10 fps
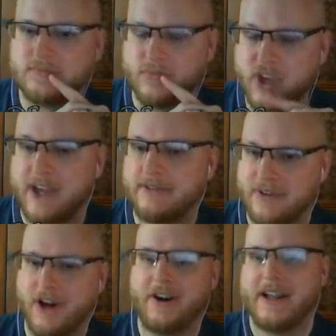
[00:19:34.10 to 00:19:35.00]
Okay.
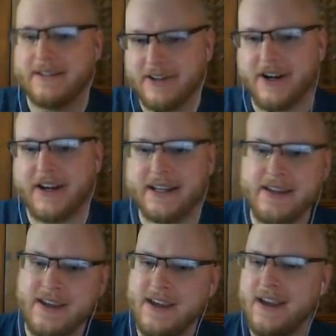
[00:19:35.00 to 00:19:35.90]
All right.
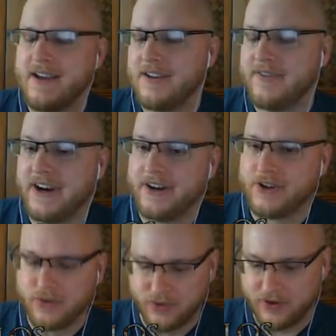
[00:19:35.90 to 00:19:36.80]
Very
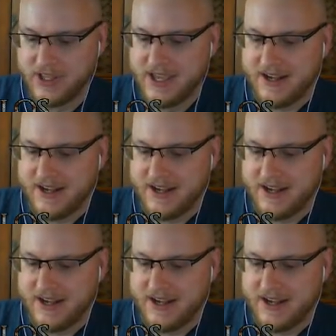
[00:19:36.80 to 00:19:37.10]
cool.